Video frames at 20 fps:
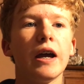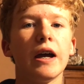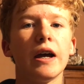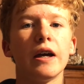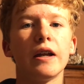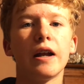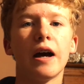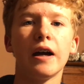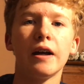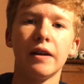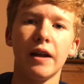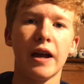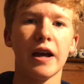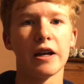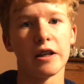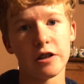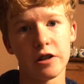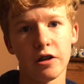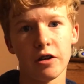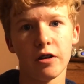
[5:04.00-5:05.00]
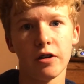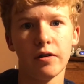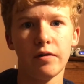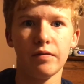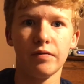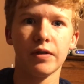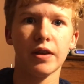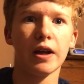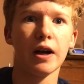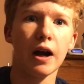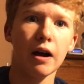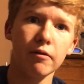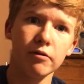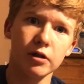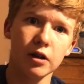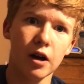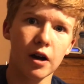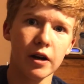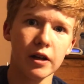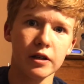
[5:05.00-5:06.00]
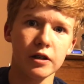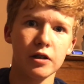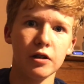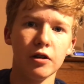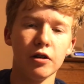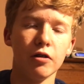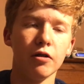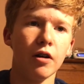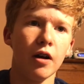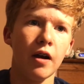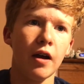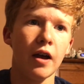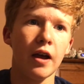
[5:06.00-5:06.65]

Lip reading: And I answered, and I was honest too.